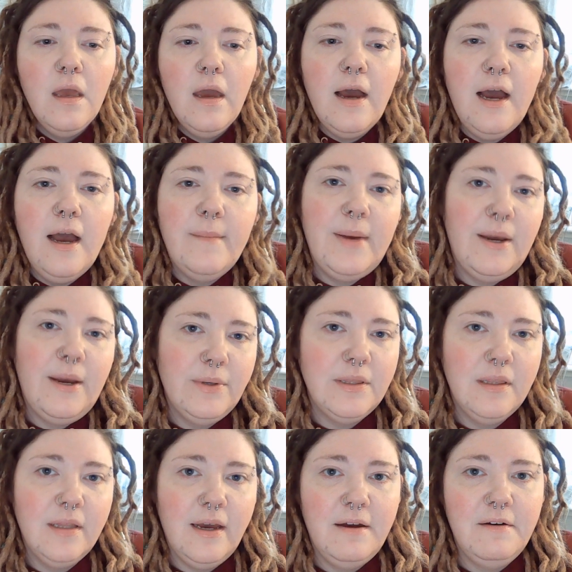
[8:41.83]
I would
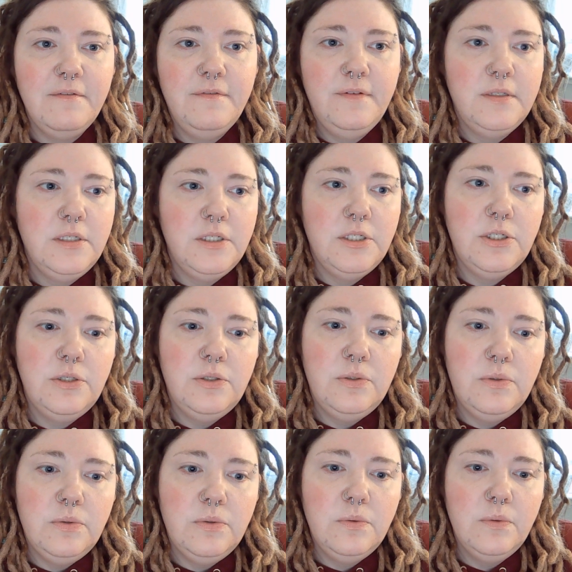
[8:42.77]
love
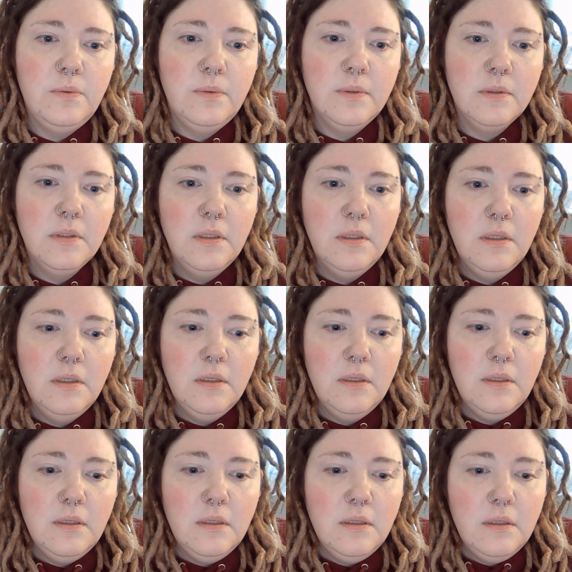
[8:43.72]
to
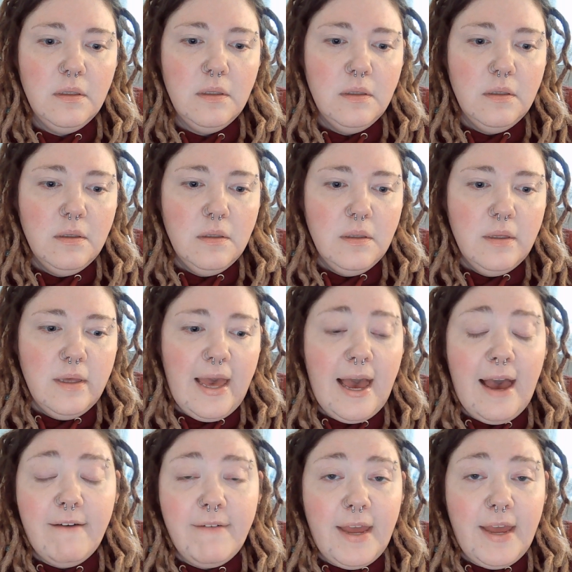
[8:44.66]

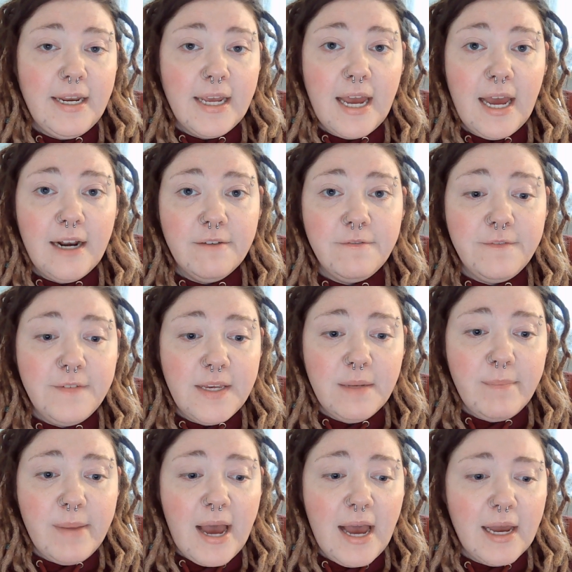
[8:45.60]
have any kind of
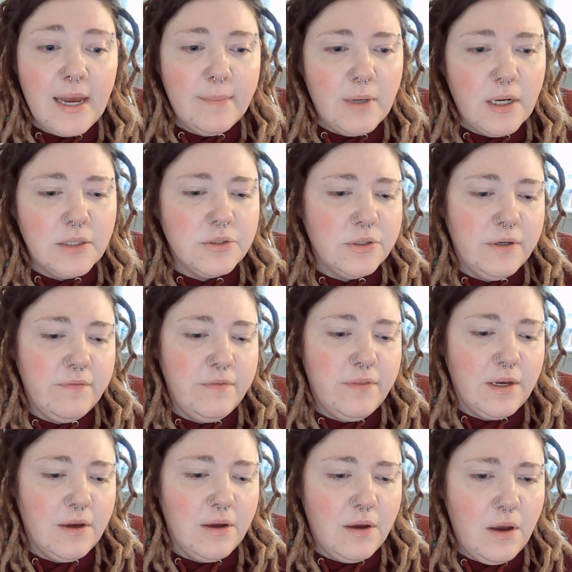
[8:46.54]
feedback. I'm not sure if
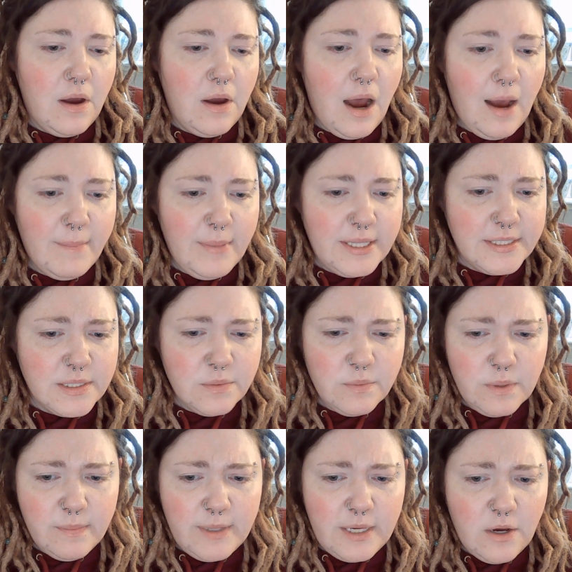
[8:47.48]
the comments
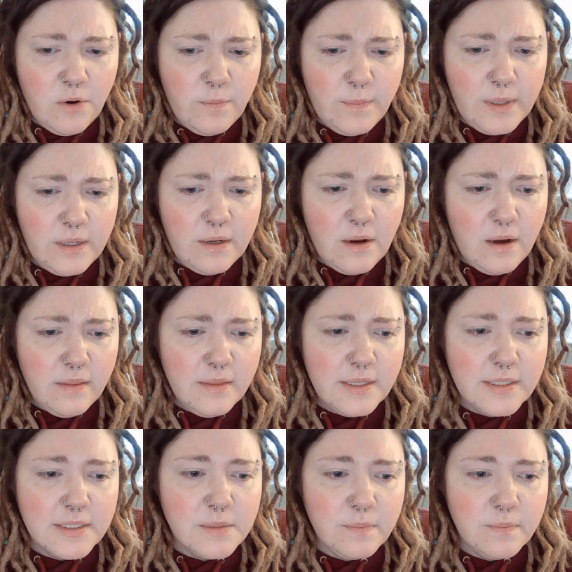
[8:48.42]
will be open on this